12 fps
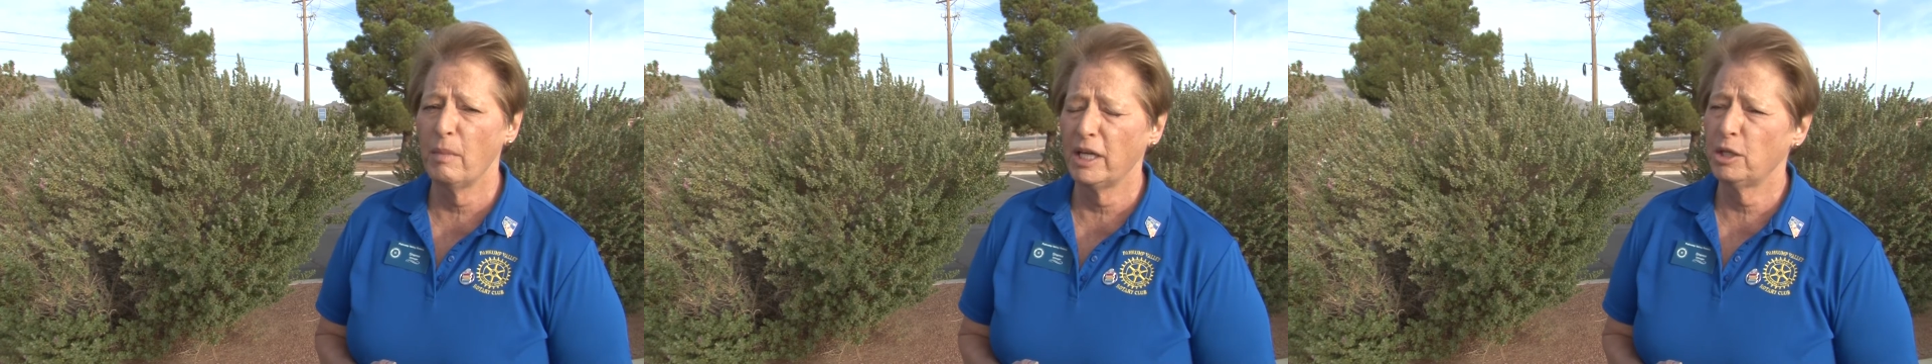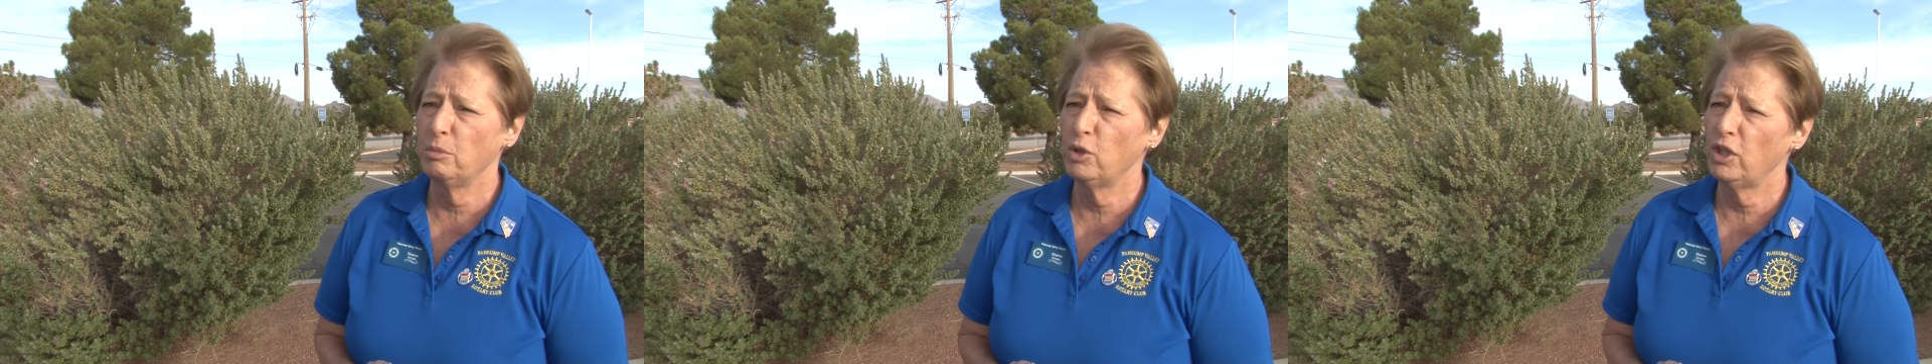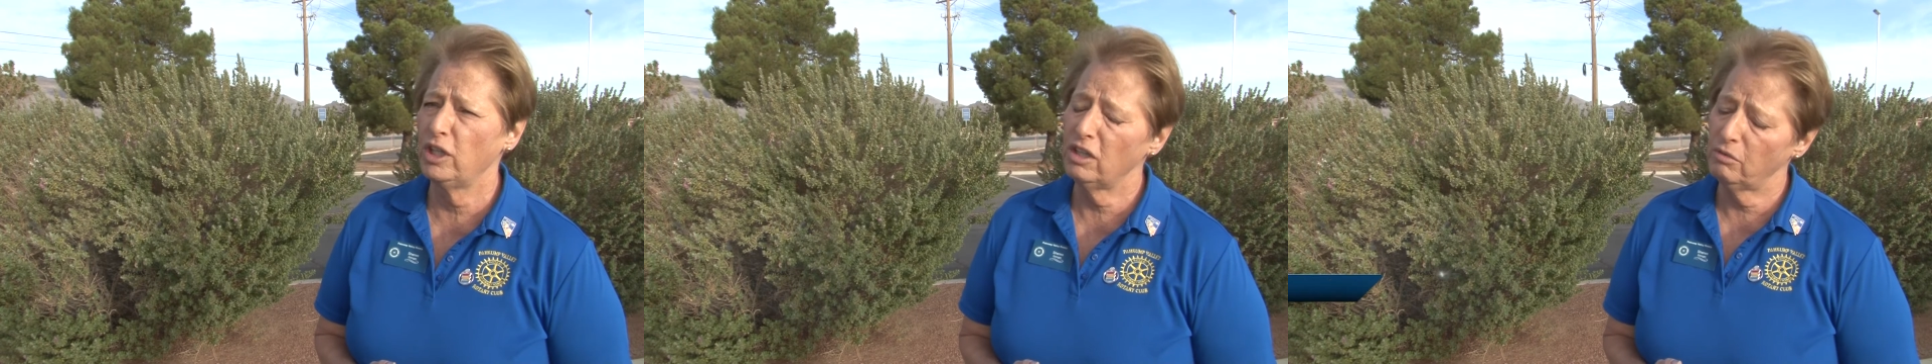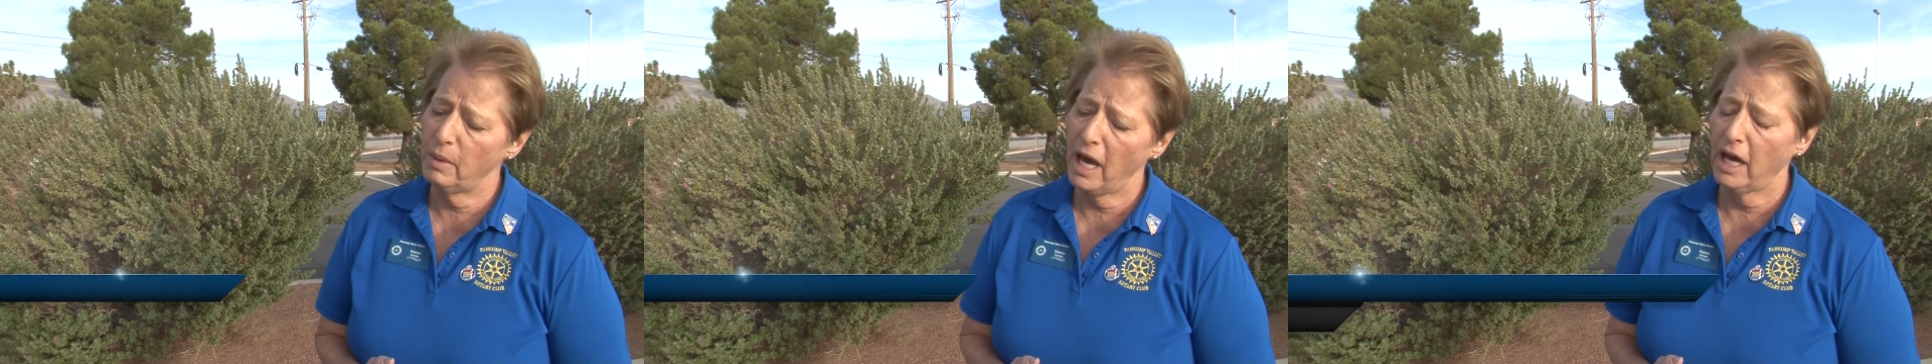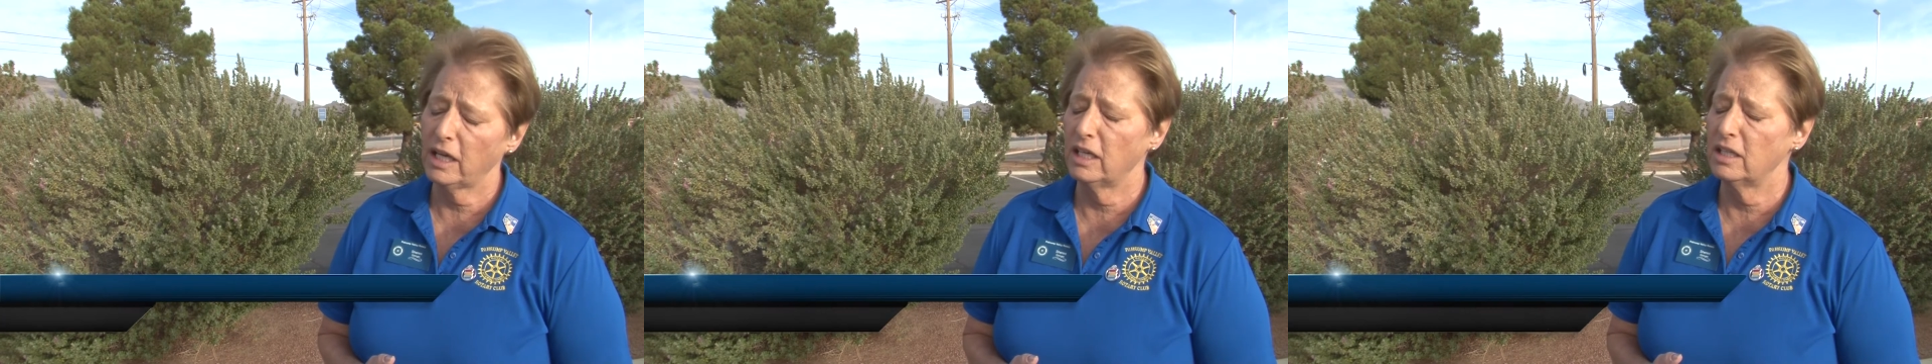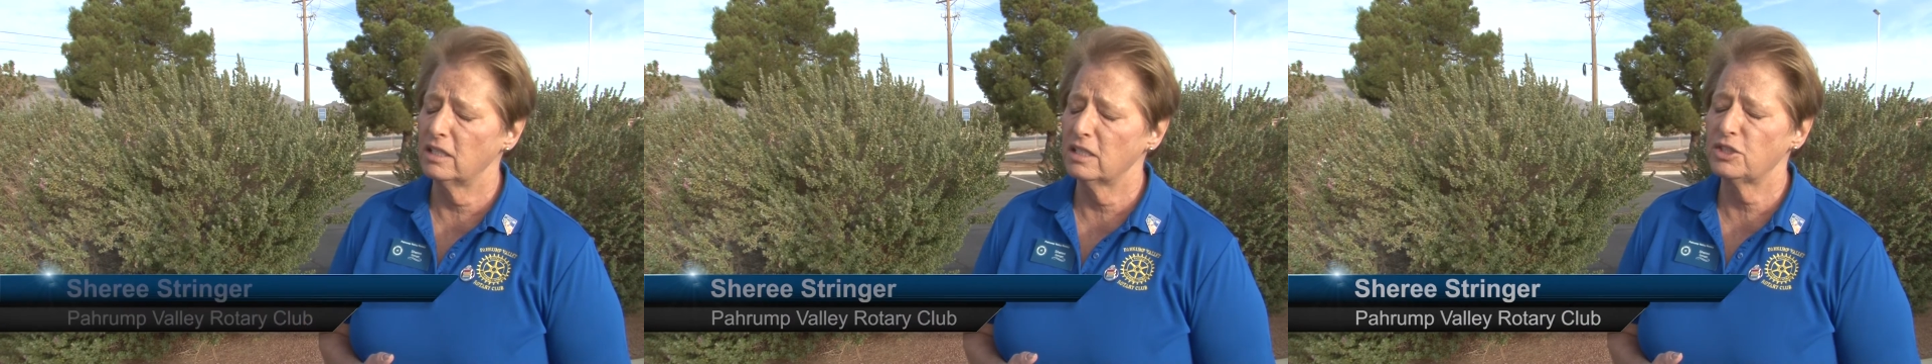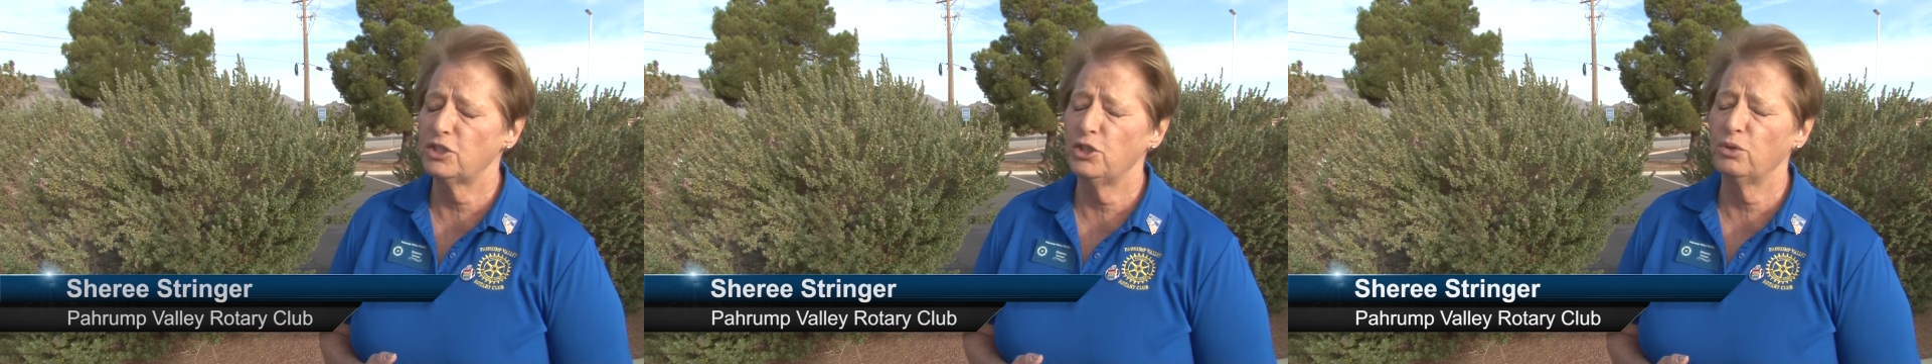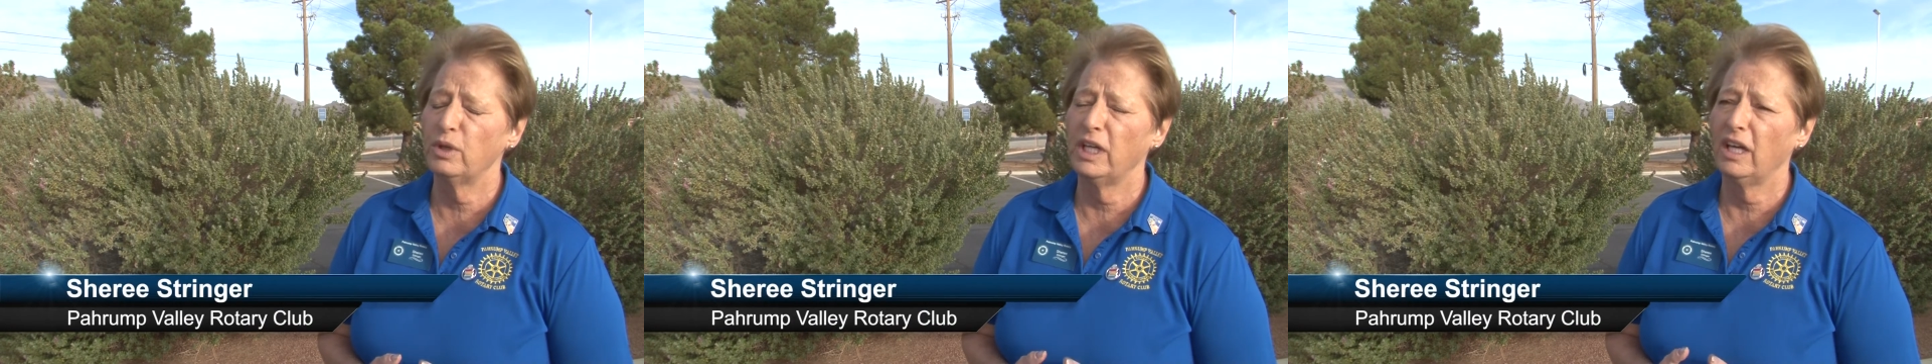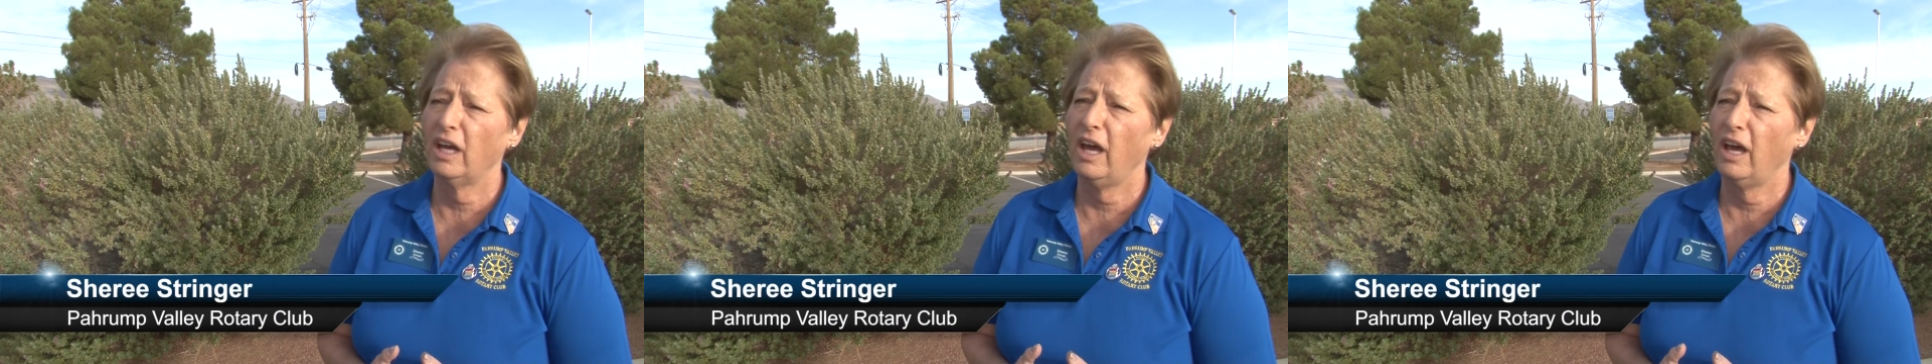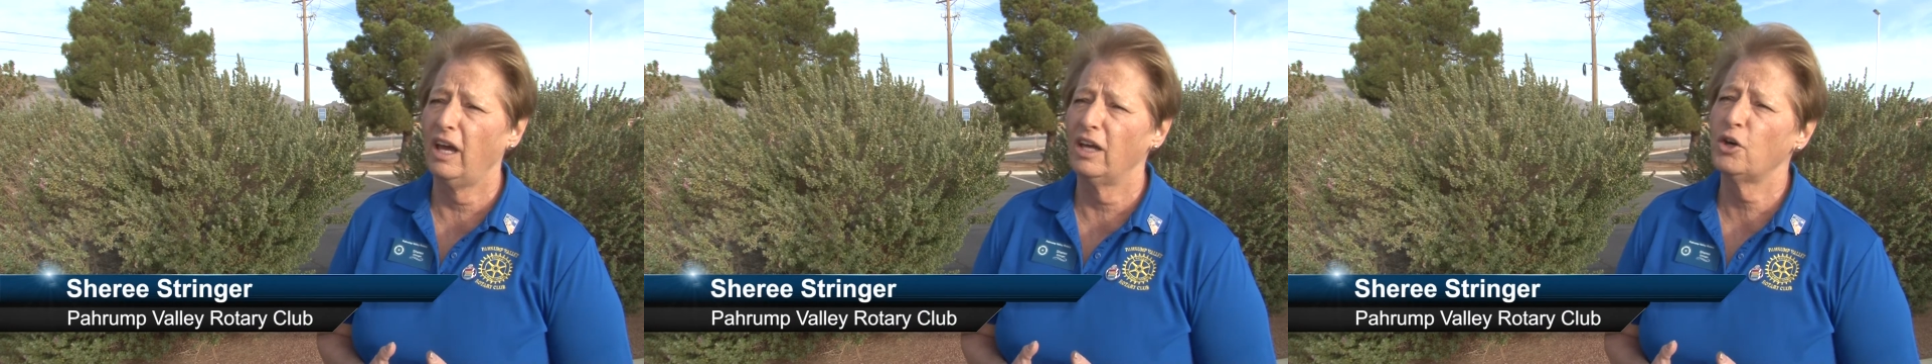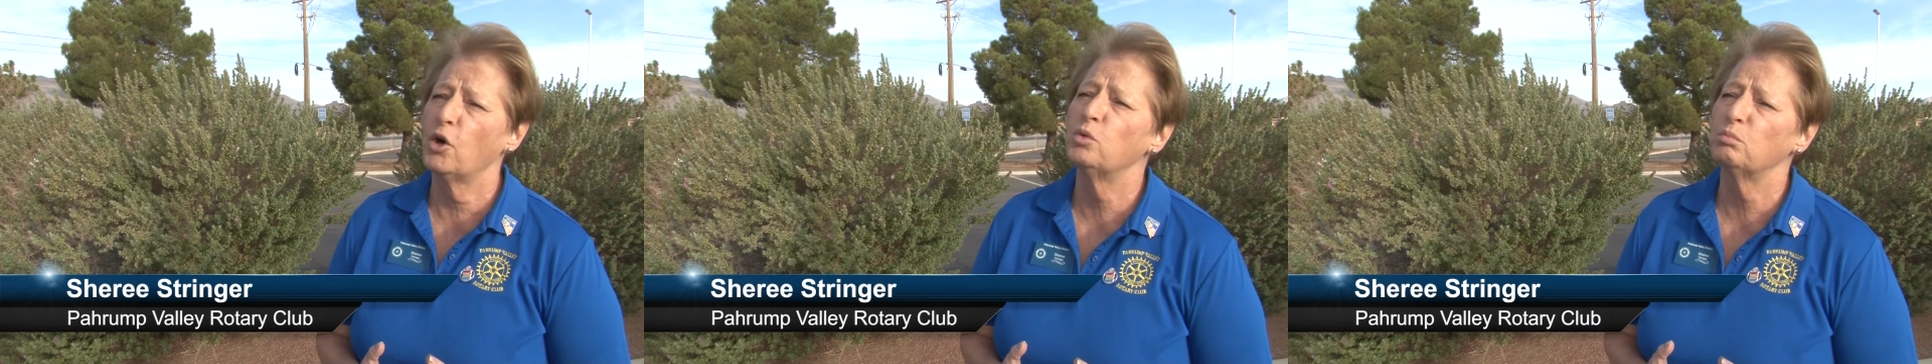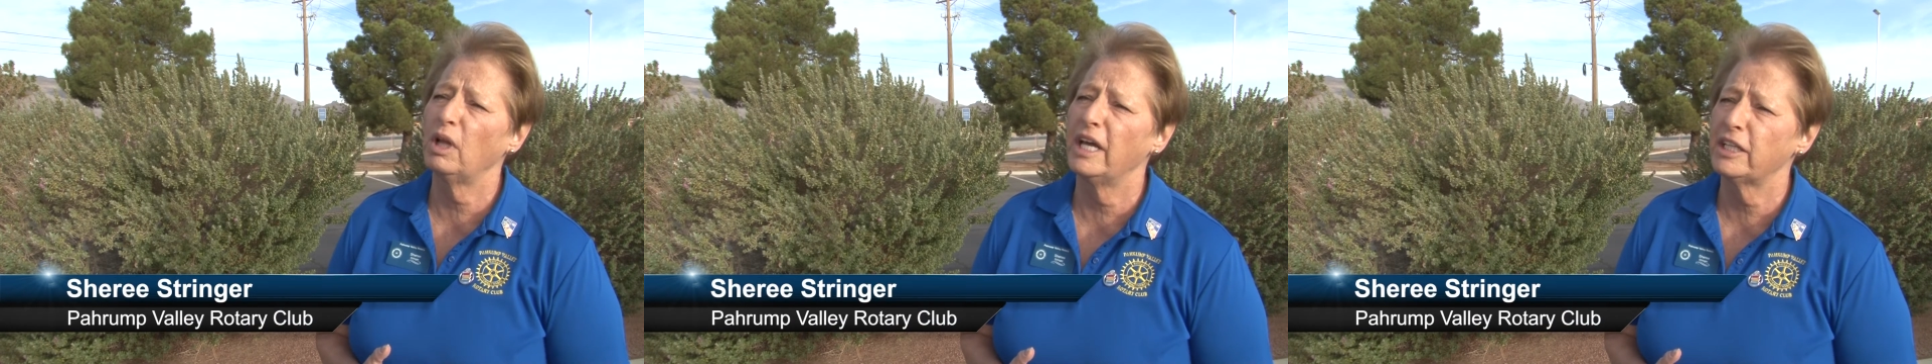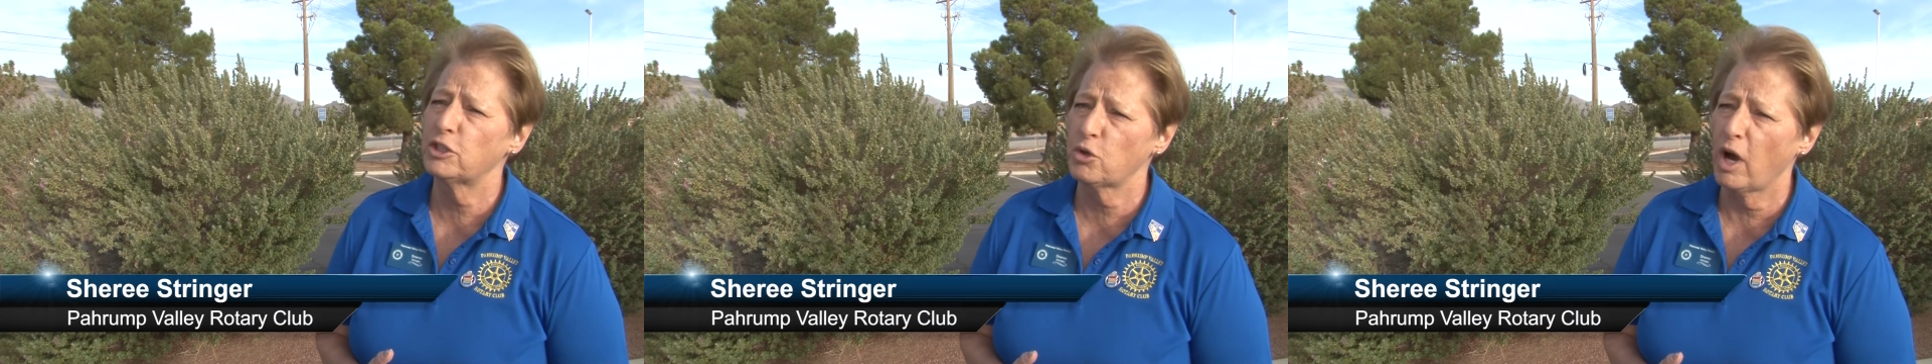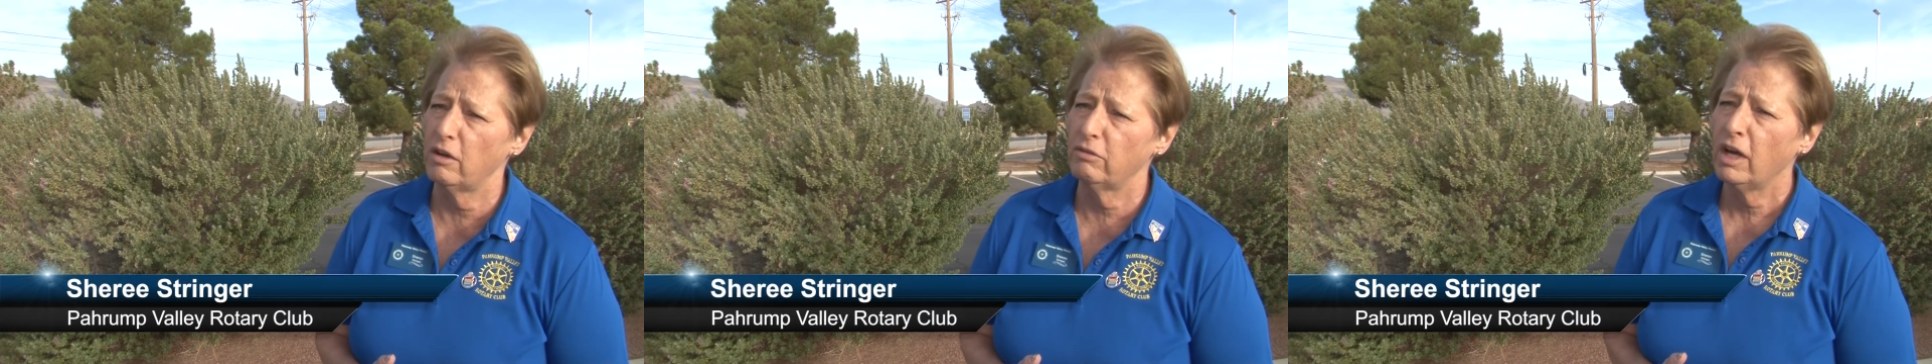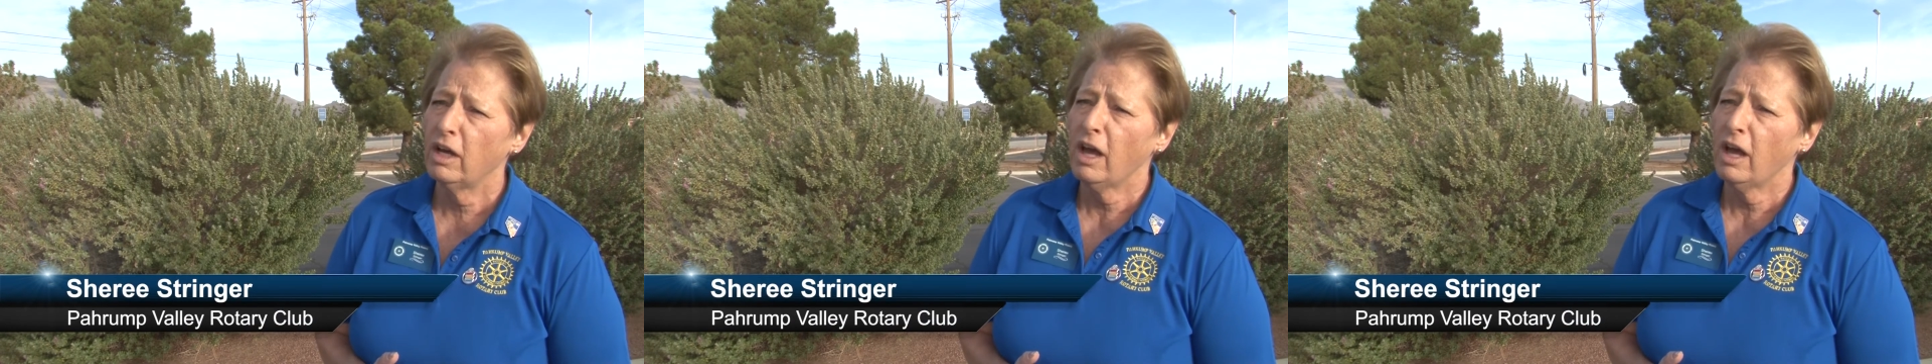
My community give back is doing a coat and blanket drive.